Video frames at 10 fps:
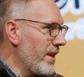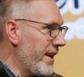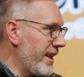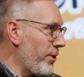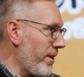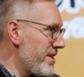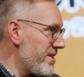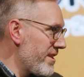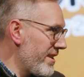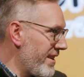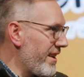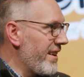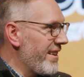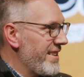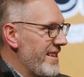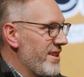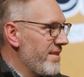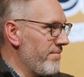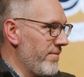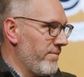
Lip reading: increase in